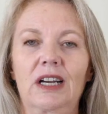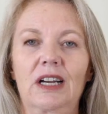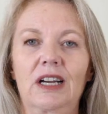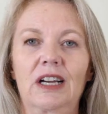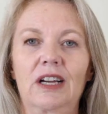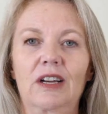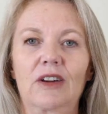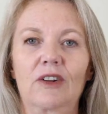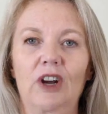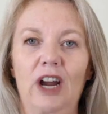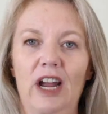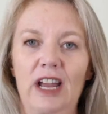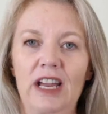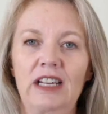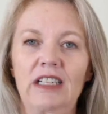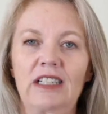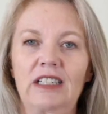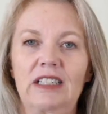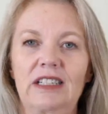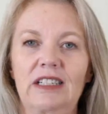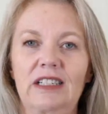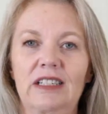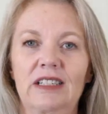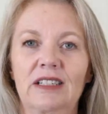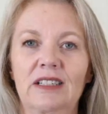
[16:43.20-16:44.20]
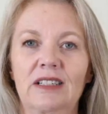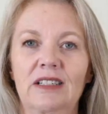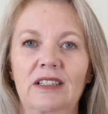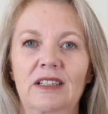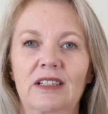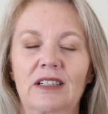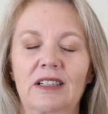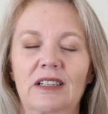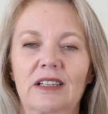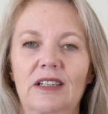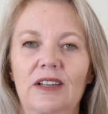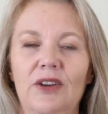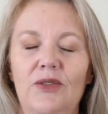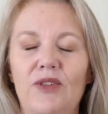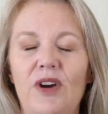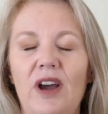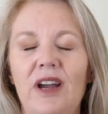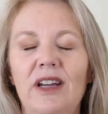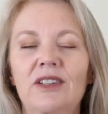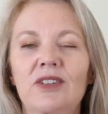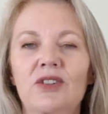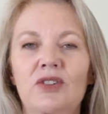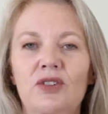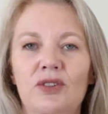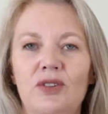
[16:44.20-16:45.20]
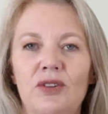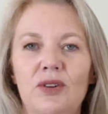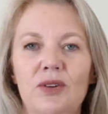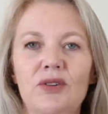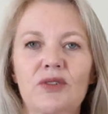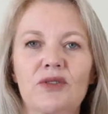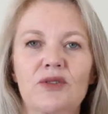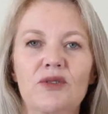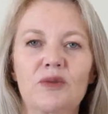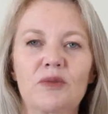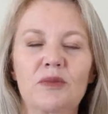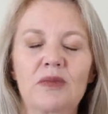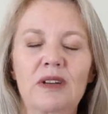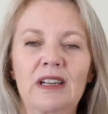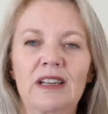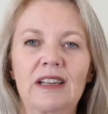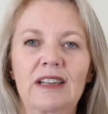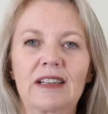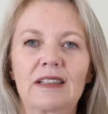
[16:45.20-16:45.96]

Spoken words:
right? If I assume